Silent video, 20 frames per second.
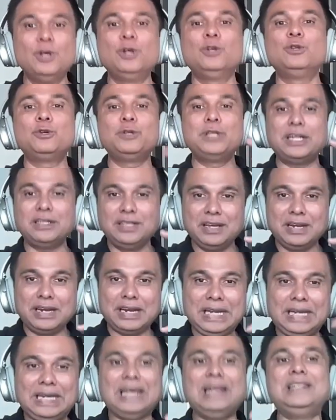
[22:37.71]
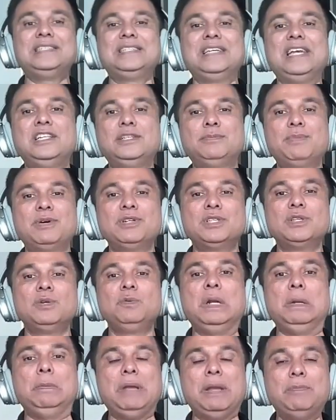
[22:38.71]
so that the retail salesperson
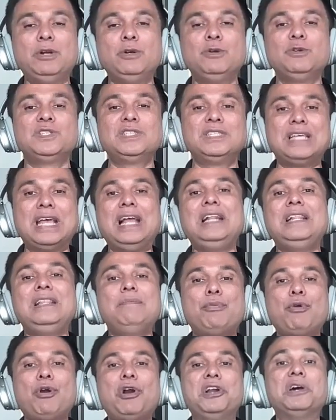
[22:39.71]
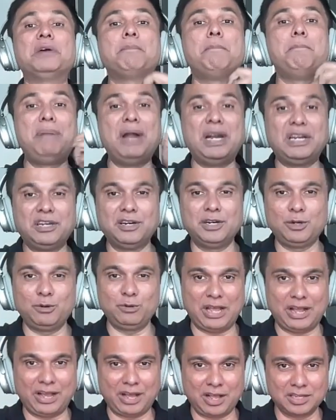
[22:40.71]
will be able to sell the product better to
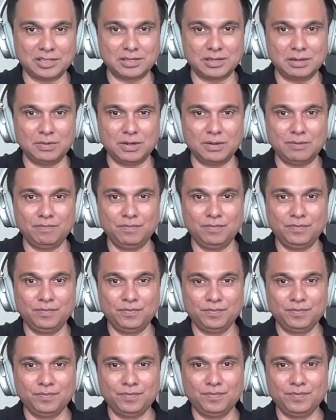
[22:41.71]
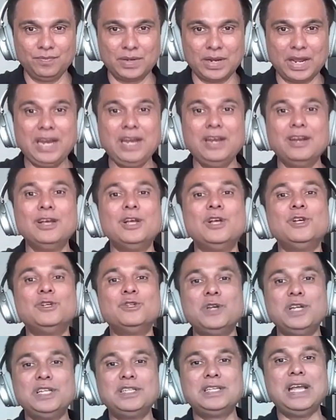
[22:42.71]
their customer, right?
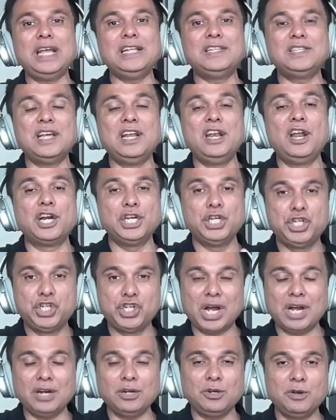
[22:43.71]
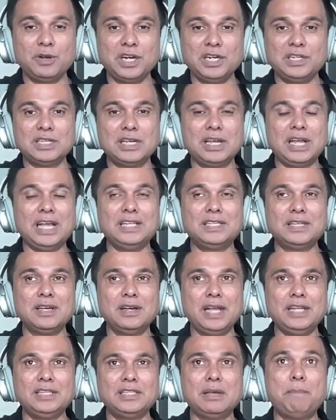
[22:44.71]
So it's an adjunct, or it's
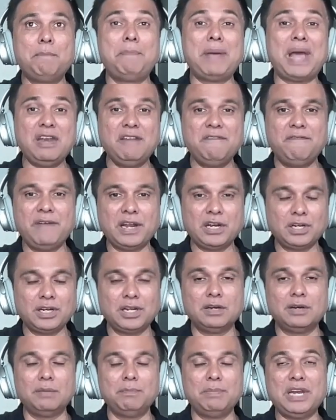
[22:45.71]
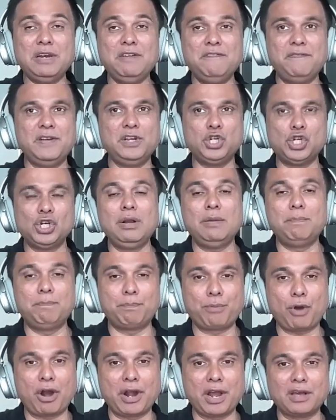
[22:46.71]
a beneficial
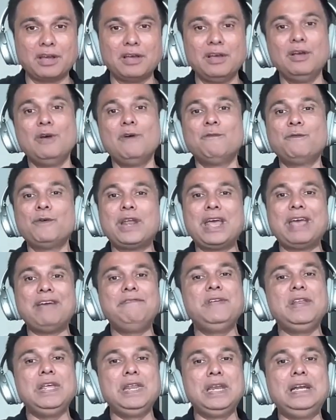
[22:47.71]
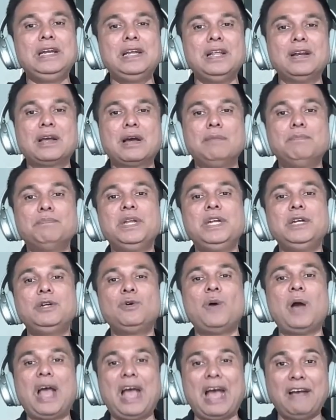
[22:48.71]
product for every retail company
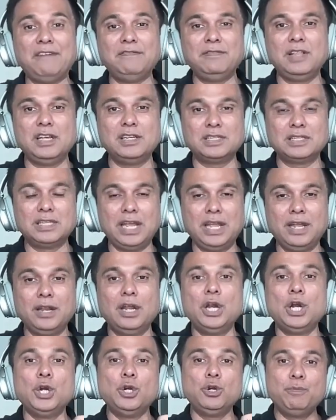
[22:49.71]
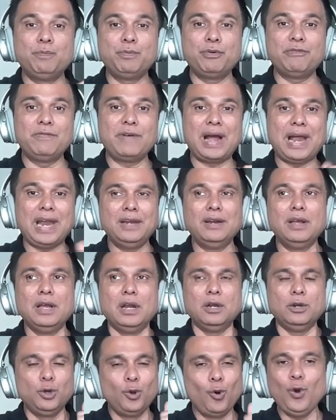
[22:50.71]
to have this thing to provide.
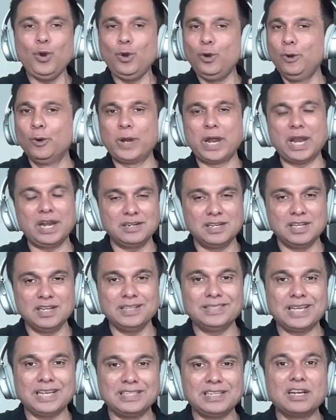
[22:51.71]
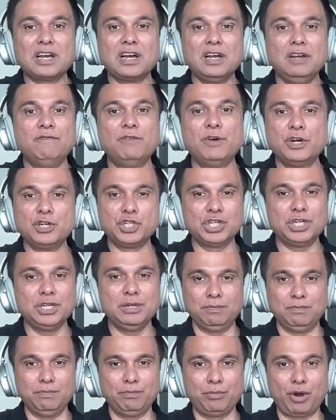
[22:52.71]
Don't look at this as a
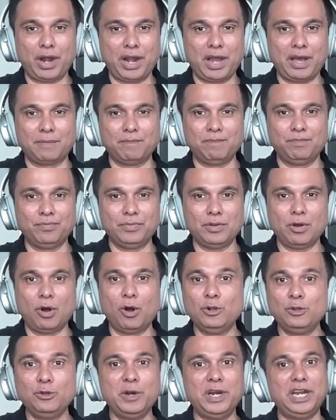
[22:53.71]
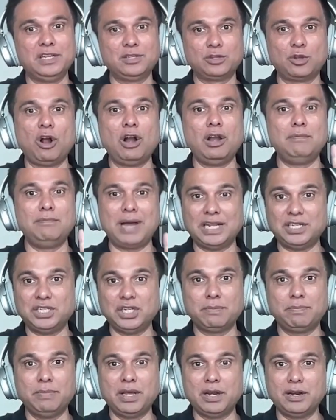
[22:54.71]
conversion product. Although it is called
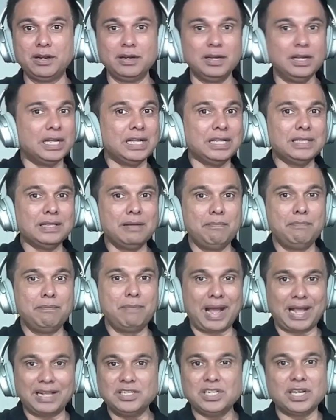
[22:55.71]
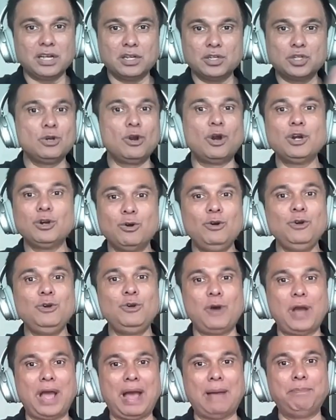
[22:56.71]
magic mirror, the magic is not going
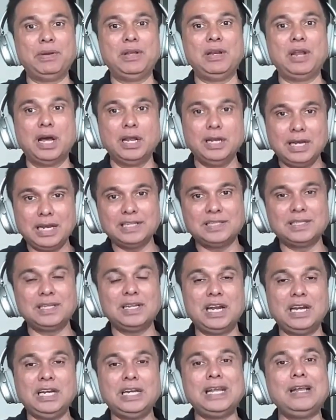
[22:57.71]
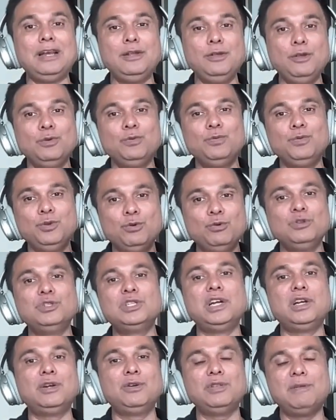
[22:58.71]
to happen unless and until you use
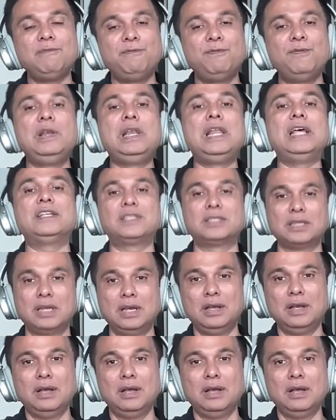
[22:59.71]
it to the fullest